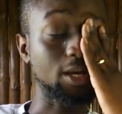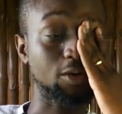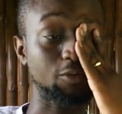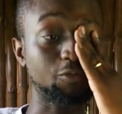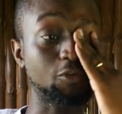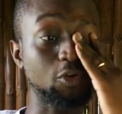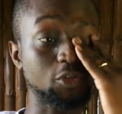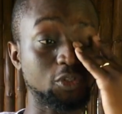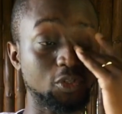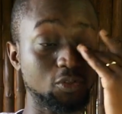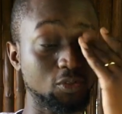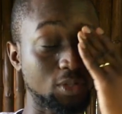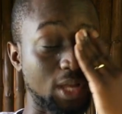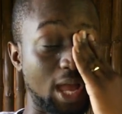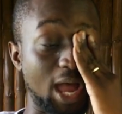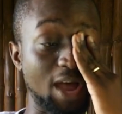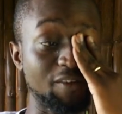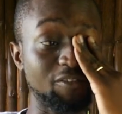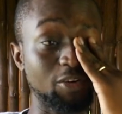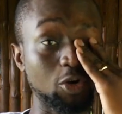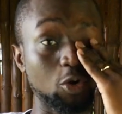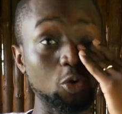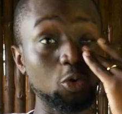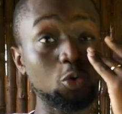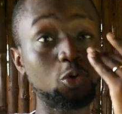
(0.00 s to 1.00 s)
of course. I have
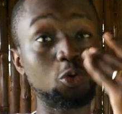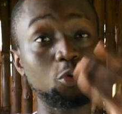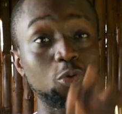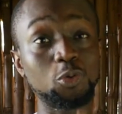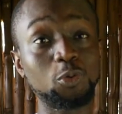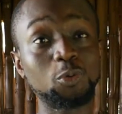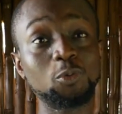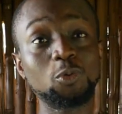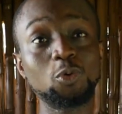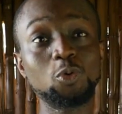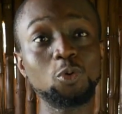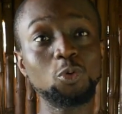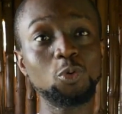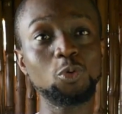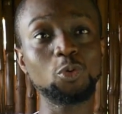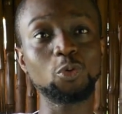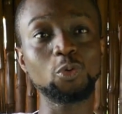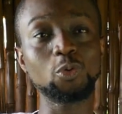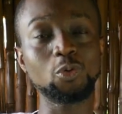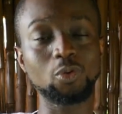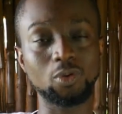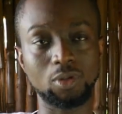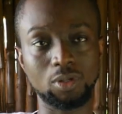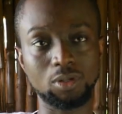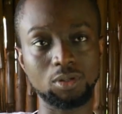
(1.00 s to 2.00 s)
an uncle who
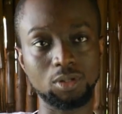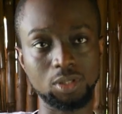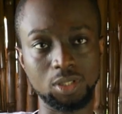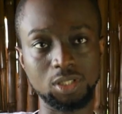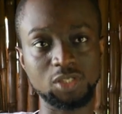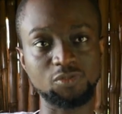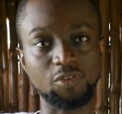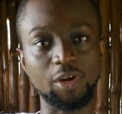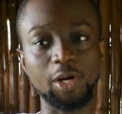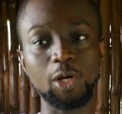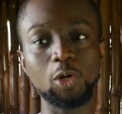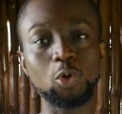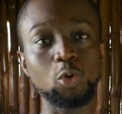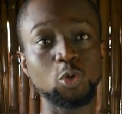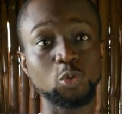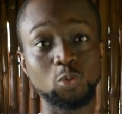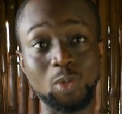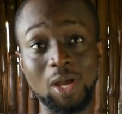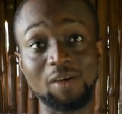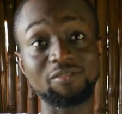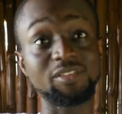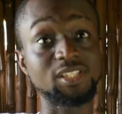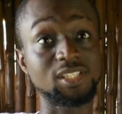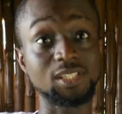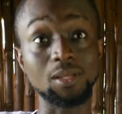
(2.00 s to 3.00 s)
is very close. We
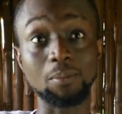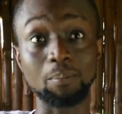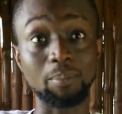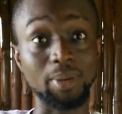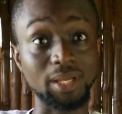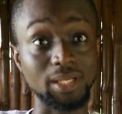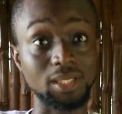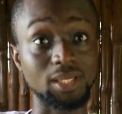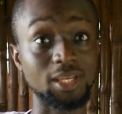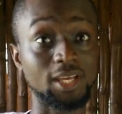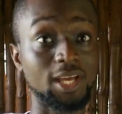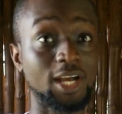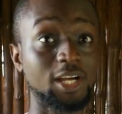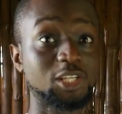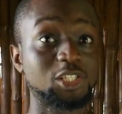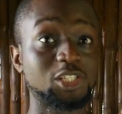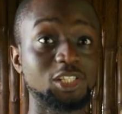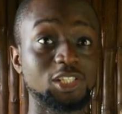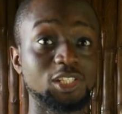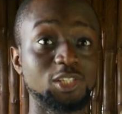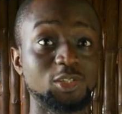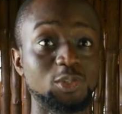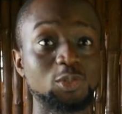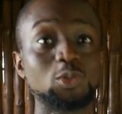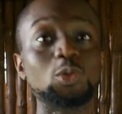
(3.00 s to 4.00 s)
have the same birthday
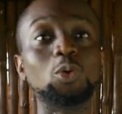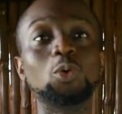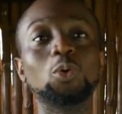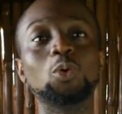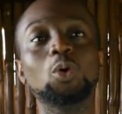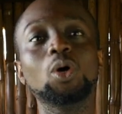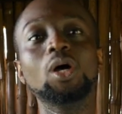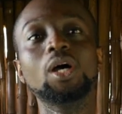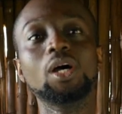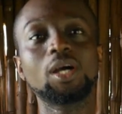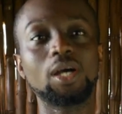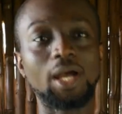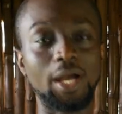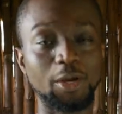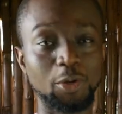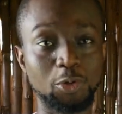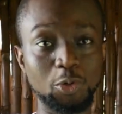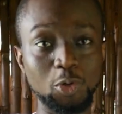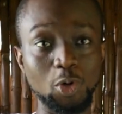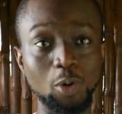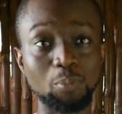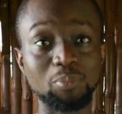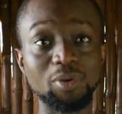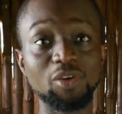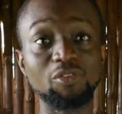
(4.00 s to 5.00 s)
actually, so I grew
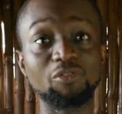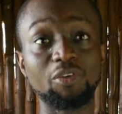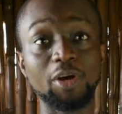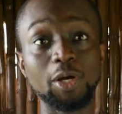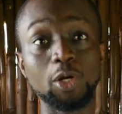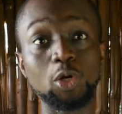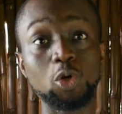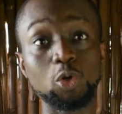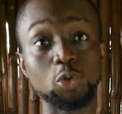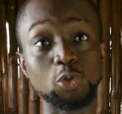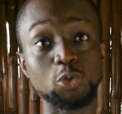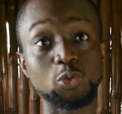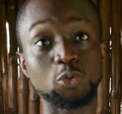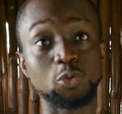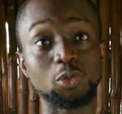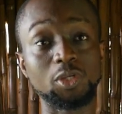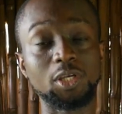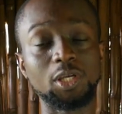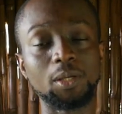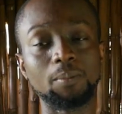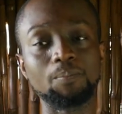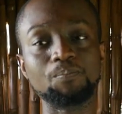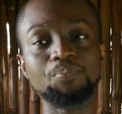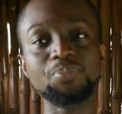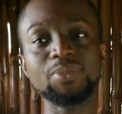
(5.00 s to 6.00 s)
up being very close to
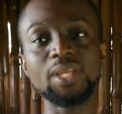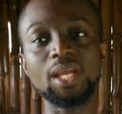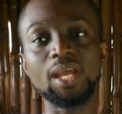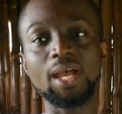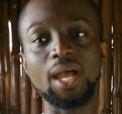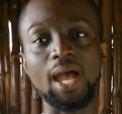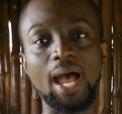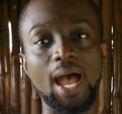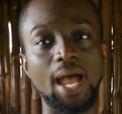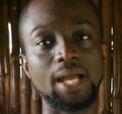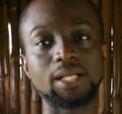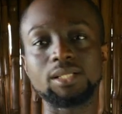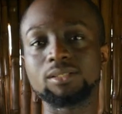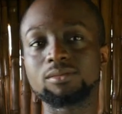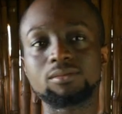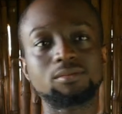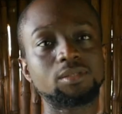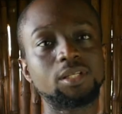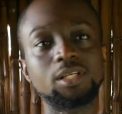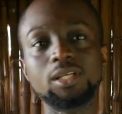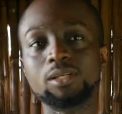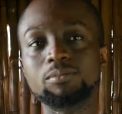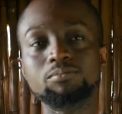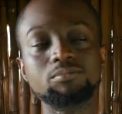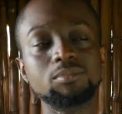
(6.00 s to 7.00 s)
him. And
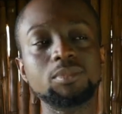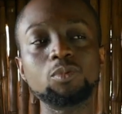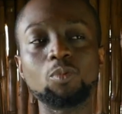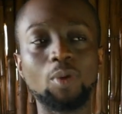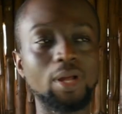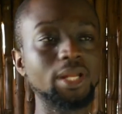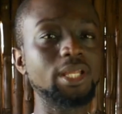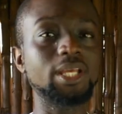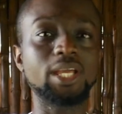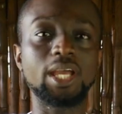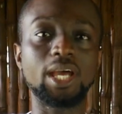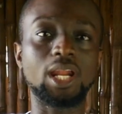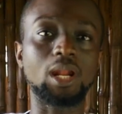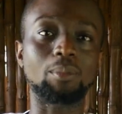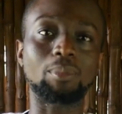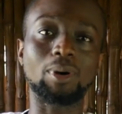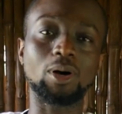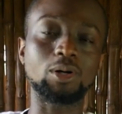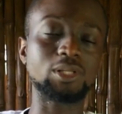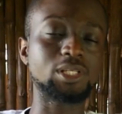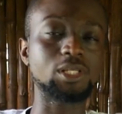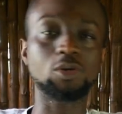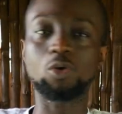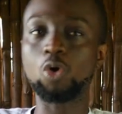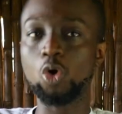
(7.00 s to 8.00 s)
when he heard about
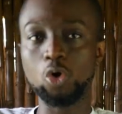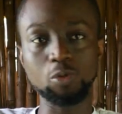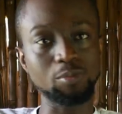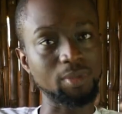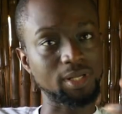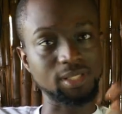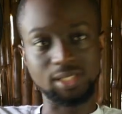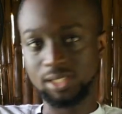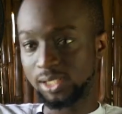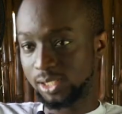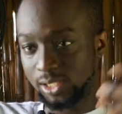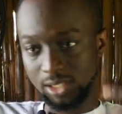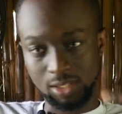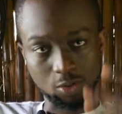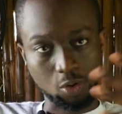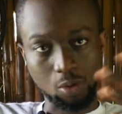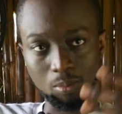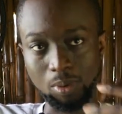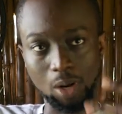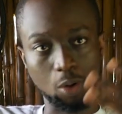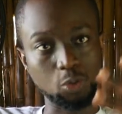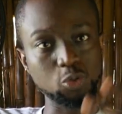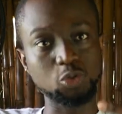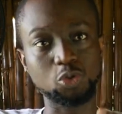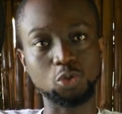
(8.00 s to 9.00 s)
it, he called me and said, come, I
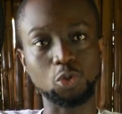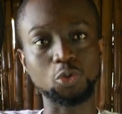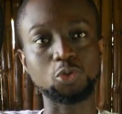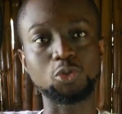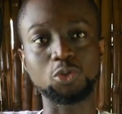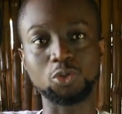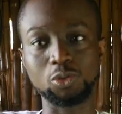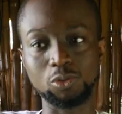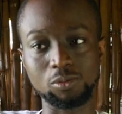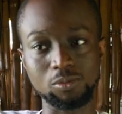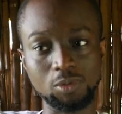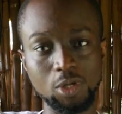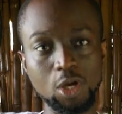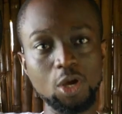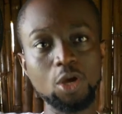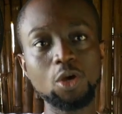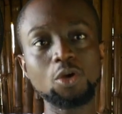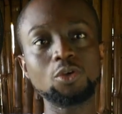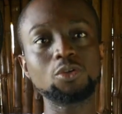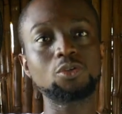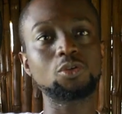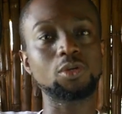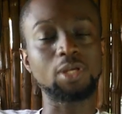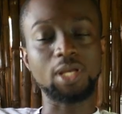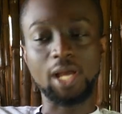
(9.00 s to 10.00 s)
want to talk to you.
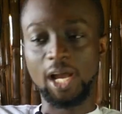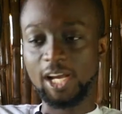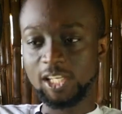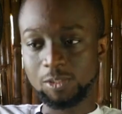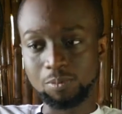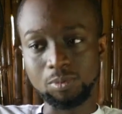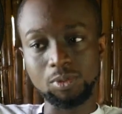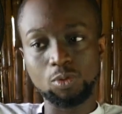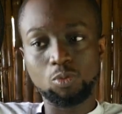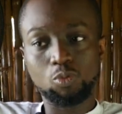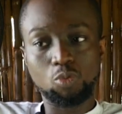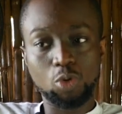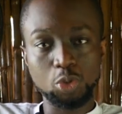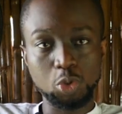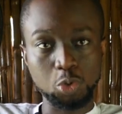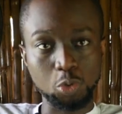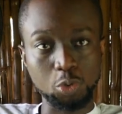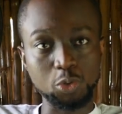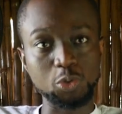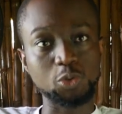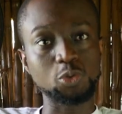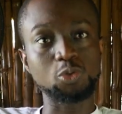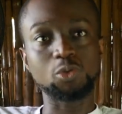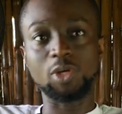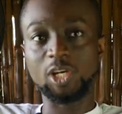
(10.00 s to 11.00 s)
So he asked me, what do you want
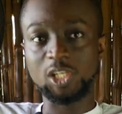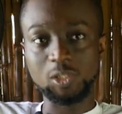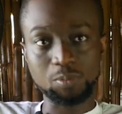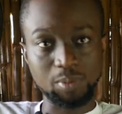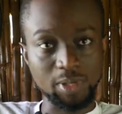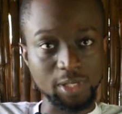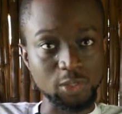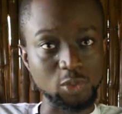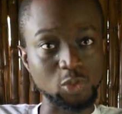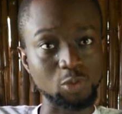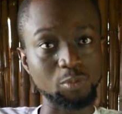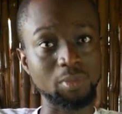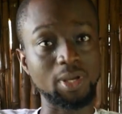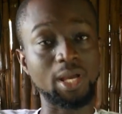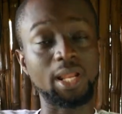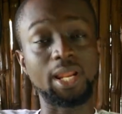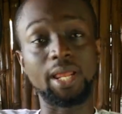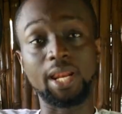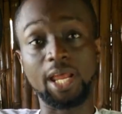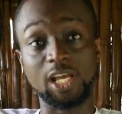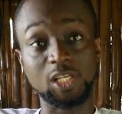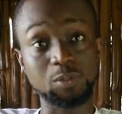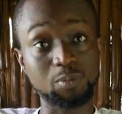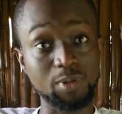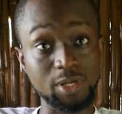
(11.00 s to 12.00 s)
to do? Explain to me, and then I
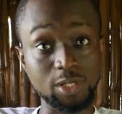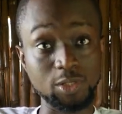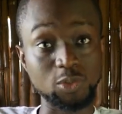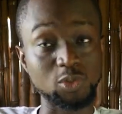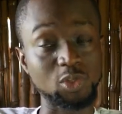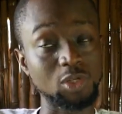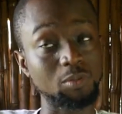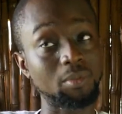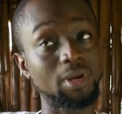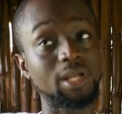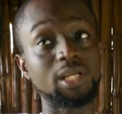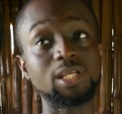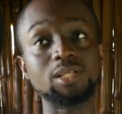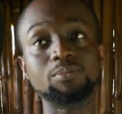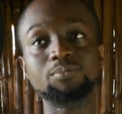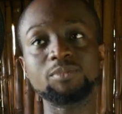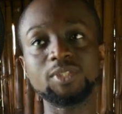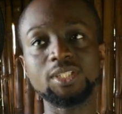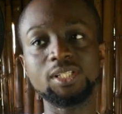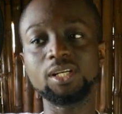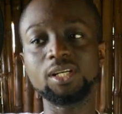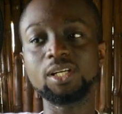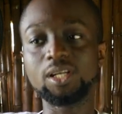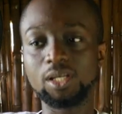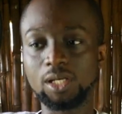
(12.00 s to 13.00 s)
explained it to him, and
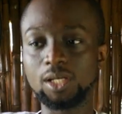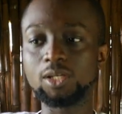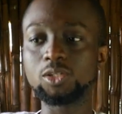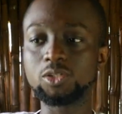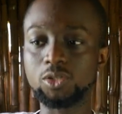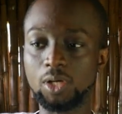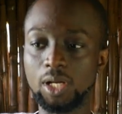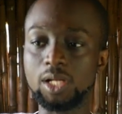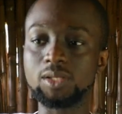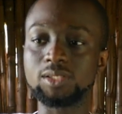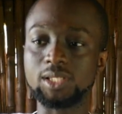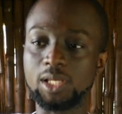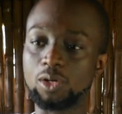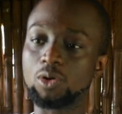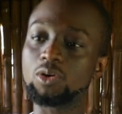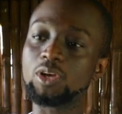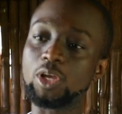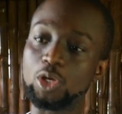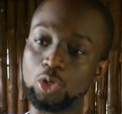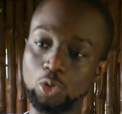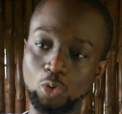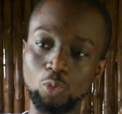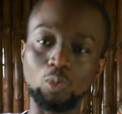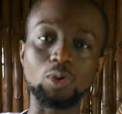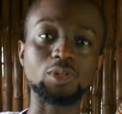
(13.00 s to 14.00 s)
he thought, he's like, okay, you
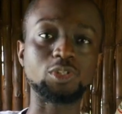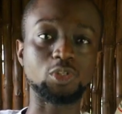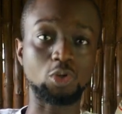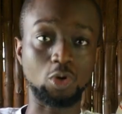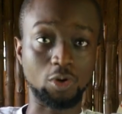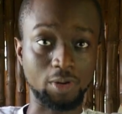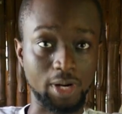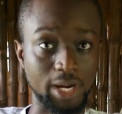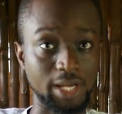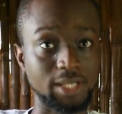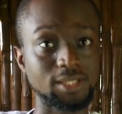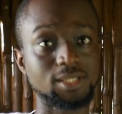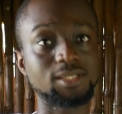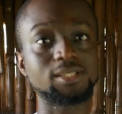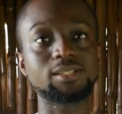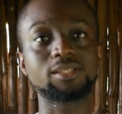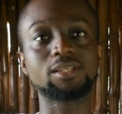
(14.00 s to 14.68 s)
know what, you're right.